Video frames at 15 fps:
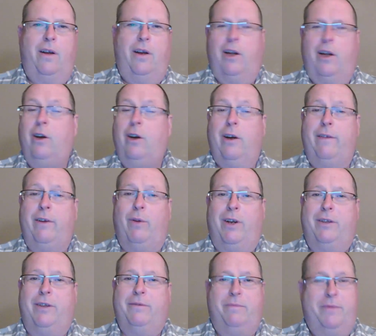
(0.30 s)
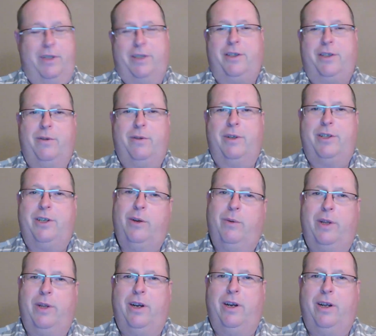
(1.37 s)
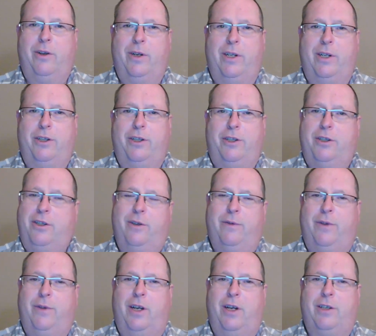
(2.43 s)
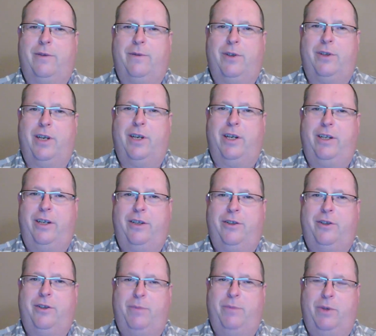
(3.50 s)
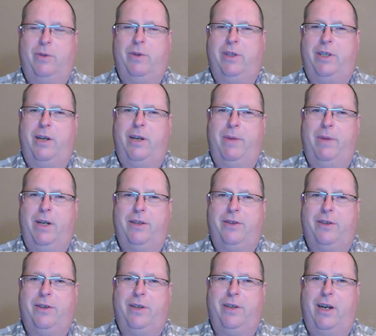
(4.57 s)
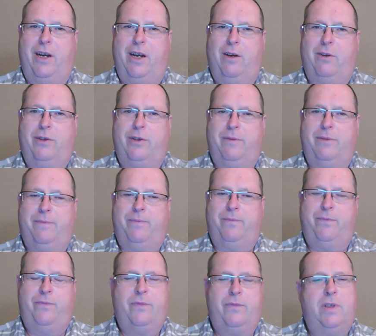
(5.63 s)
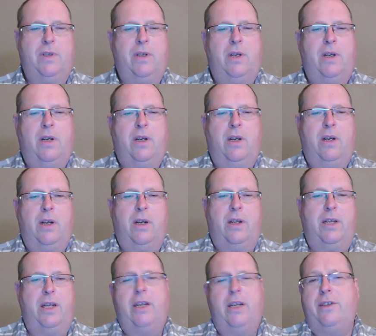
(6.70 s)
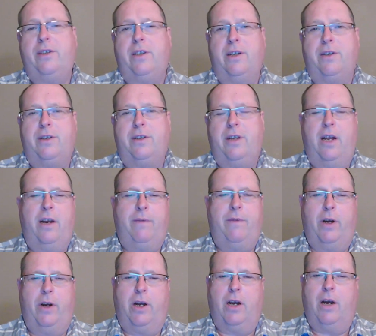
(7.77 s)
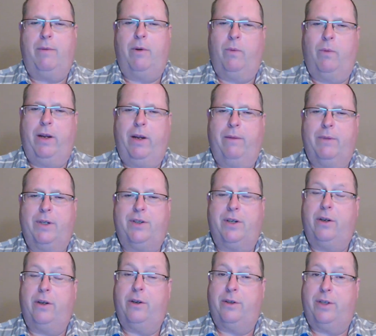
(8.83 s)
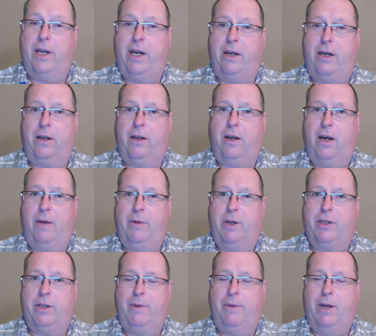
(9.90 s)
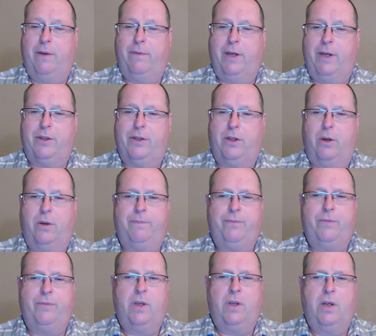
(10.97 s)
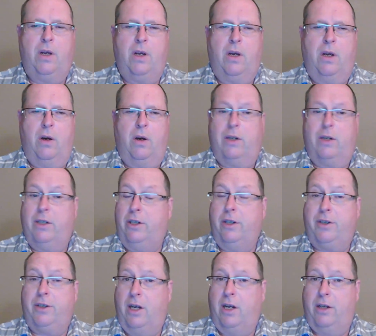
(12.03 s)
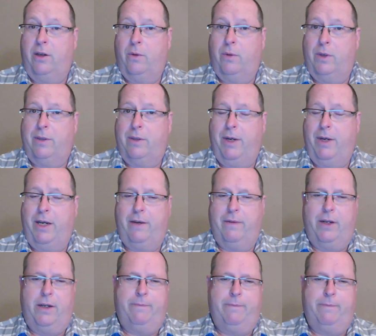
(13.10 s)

Hello everyone, this is Chris here with another edition of Philosopher's Ideas between 10 minutes and 10 hours. The easiest and a very common way of misunderstanding the Communist Manifesto, or to just not know what to make of it,